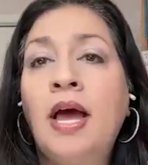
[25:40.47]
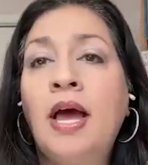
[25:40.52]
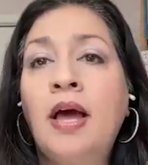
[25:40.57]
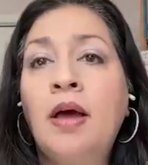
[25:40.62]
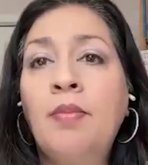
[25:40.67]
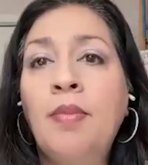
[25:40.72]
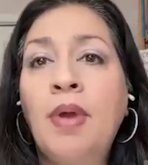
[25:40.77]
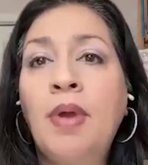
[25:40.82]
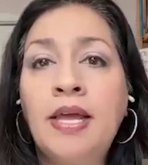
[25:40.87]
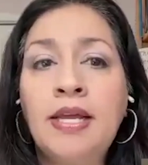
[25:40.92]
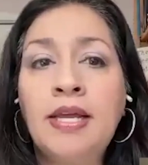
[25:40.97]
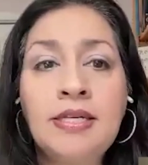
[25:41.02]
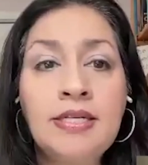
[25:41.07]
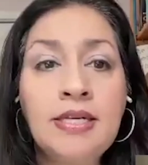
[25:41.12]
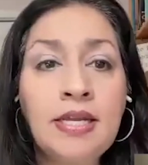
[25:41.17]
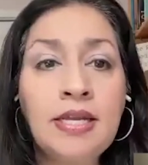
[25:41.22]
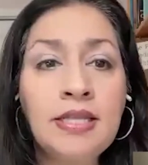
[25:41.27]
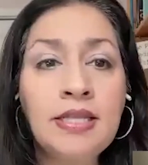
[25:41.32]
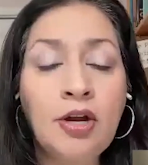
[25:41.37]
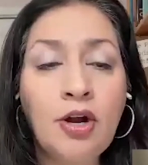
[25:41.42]

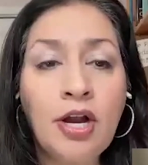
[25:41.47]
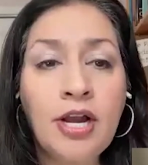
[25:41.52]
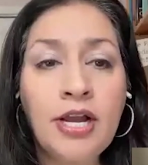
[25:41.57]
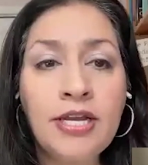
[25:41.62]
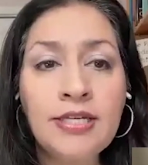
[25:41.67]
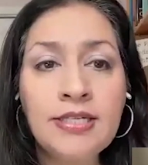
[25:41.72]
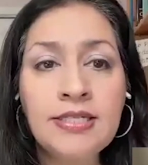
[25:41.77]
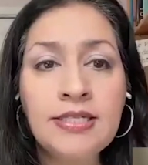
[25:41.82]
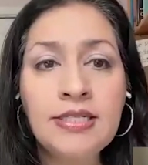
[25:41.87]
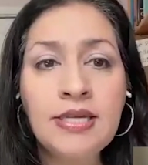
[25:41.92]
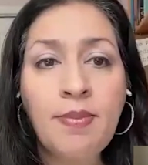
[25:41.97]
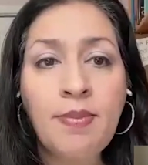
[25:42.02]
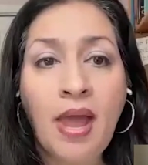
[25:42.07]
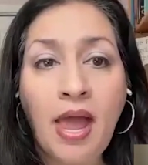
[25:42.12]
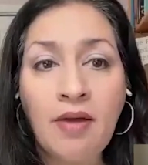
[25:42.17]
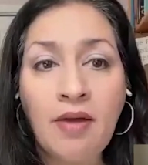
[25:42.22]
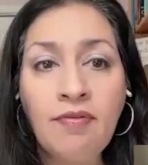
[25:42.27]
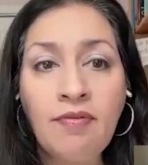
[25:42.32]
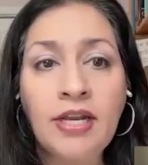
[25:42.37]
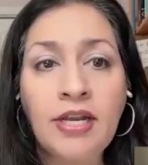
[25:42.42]
And there is some
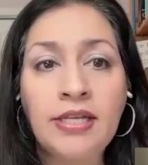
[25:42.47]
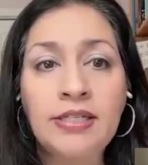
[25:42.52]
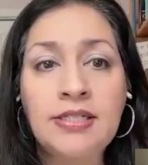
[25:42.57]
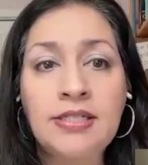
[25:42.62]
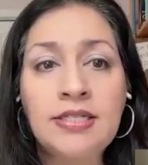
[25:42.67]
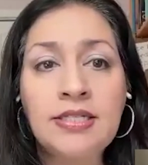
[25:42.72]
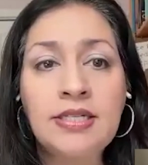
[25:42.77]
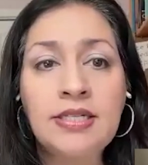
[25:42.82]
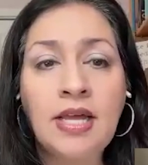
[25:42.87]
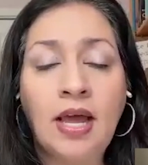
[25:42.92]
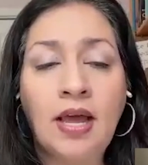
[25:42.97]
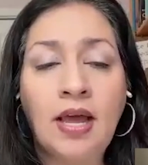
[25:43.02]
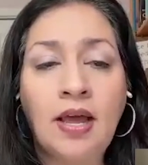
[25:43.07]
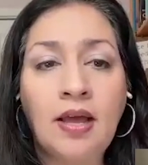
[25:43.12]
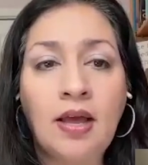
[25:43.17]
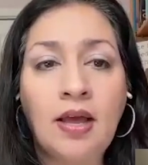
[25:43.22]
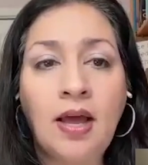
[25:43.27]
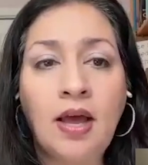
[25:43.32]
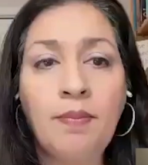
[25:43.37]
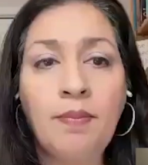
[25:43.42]
evidence
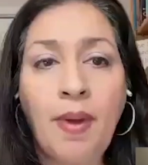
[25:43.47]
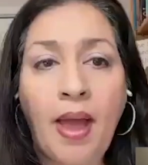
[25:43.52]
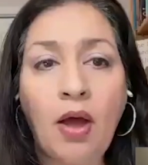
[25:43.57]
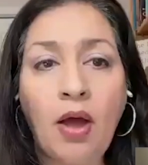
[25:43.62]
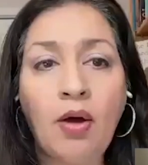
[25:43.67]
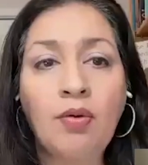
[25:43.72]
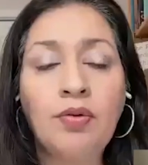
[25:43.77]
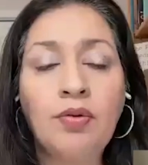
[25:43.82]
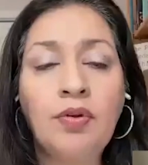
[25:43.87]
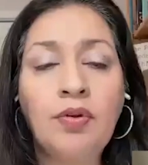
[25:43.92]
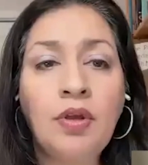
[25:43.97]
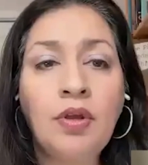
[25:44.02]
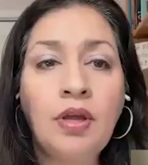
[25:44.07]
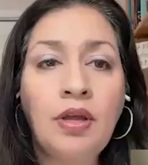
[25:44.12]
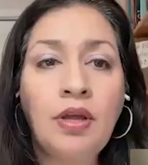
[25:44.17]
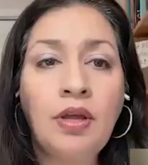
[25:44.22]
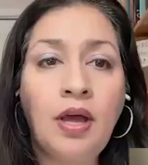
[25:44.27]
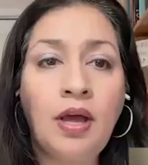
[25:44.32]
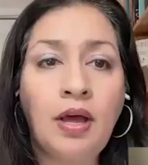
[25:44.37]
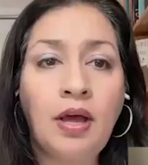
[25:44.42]
about
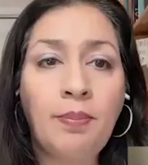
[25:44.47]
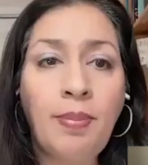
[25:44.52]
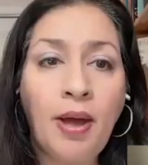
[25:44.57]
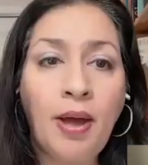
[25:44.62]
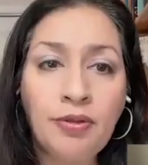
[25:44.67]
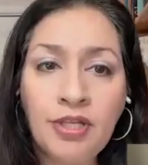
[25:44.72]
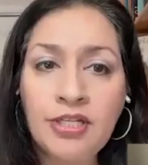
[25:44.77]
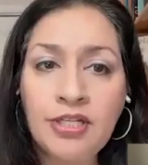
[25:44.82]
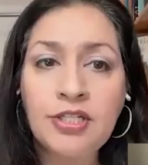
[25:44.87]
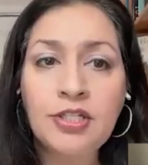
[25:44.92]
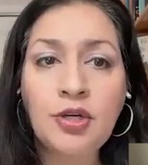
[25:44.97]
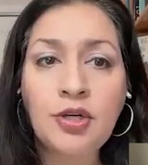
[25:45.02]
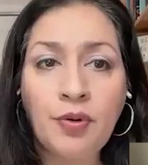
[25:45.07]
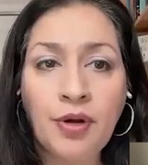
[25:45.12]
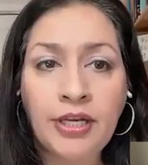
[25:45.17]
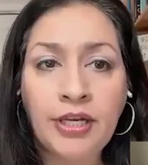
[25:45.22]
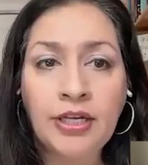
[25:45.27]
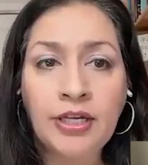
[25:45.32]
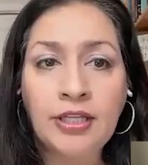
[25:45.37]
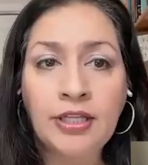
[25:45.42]
these
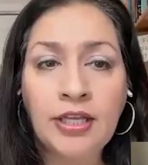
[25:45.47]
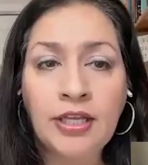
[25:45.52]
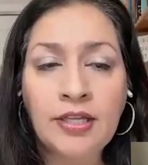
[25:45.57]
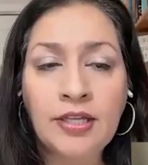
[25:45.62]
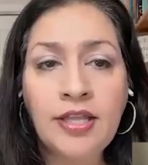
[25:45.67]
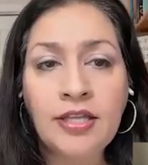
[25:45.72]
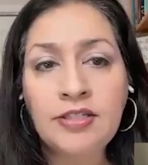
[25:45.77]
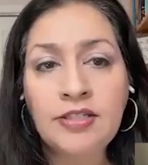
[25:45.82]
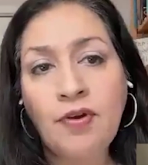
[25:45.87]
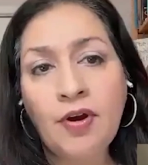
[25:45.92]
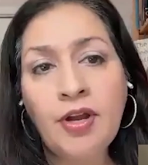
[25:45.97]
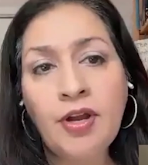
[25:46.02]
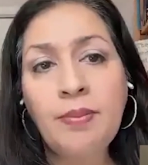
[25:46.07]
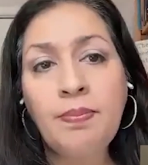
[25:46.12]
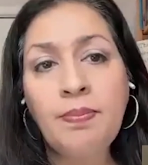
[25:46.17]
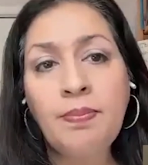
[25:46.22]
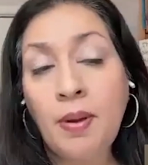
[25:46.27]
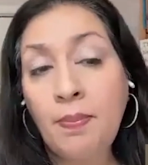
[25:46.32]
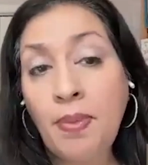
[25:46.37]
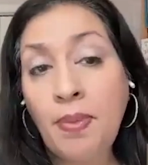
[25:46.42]
curricula that's
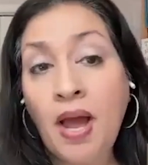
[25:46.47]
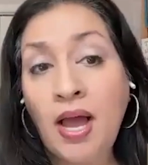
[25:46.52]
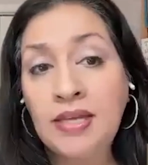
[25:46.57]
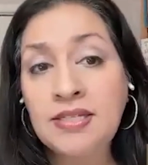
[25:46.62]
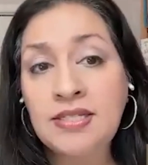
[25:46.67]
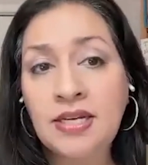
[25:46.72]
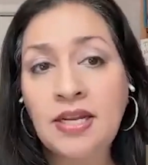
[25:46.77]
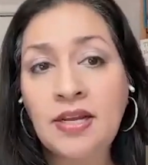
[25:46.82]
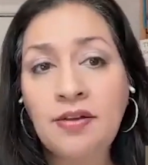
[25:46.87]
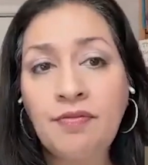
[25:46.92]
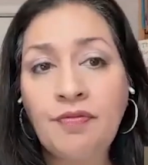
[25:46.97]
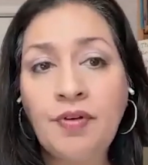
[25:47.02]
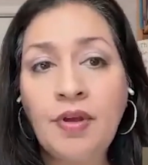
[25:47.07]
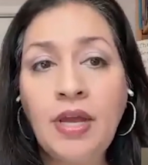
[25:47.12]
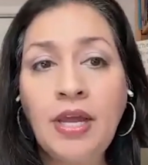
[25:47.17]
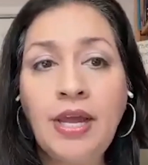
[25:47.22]
very positive.